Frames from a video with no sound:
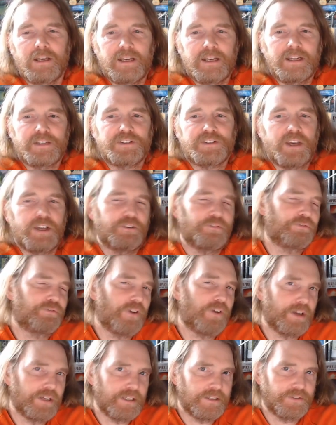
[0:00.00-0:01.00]
It's kind of
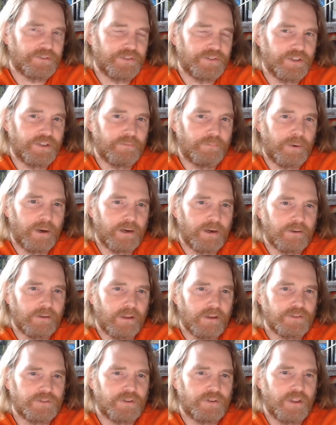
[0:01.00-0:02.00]
funny to see the
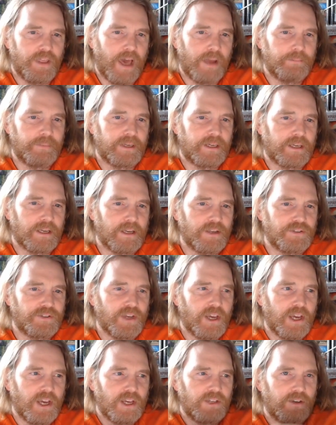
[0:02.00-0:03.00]
parallels to that because
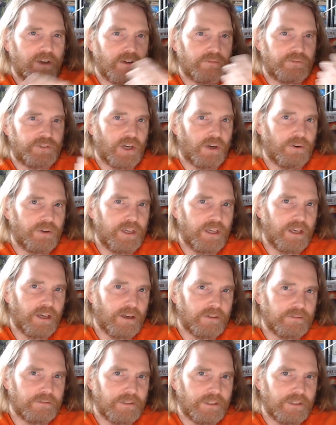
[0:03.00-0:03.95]
you have Tokyo,